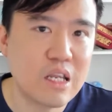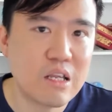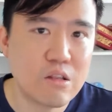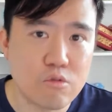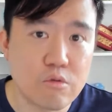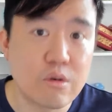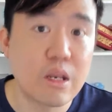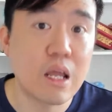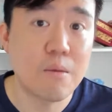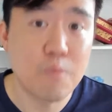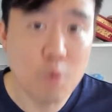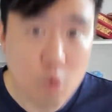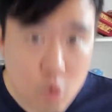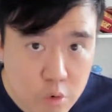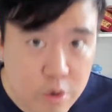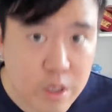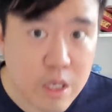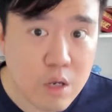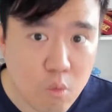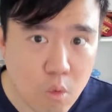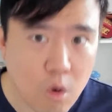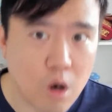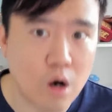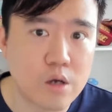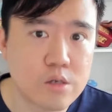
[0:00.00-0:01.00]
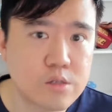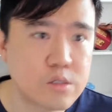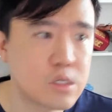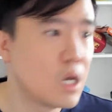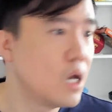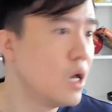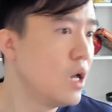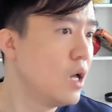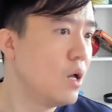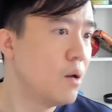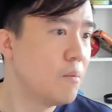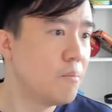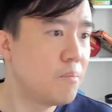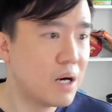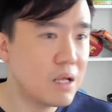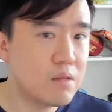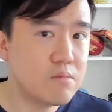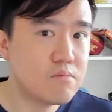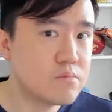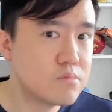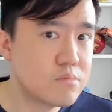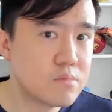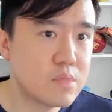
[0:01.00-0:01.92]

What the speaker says: to name who he was, but